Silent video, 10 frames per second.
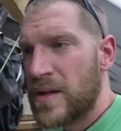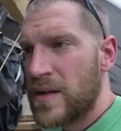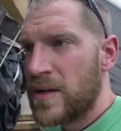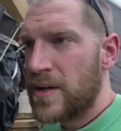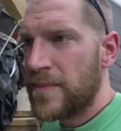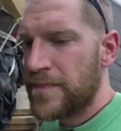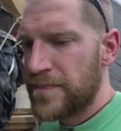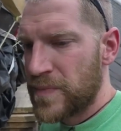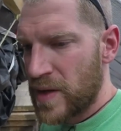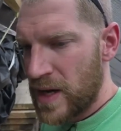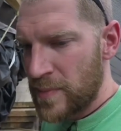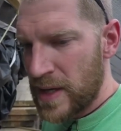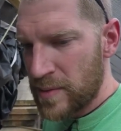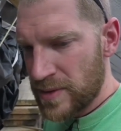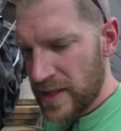um, I'm
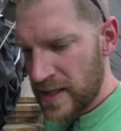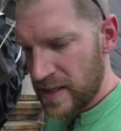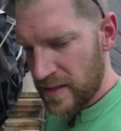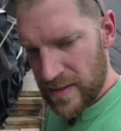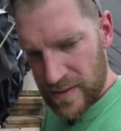able to get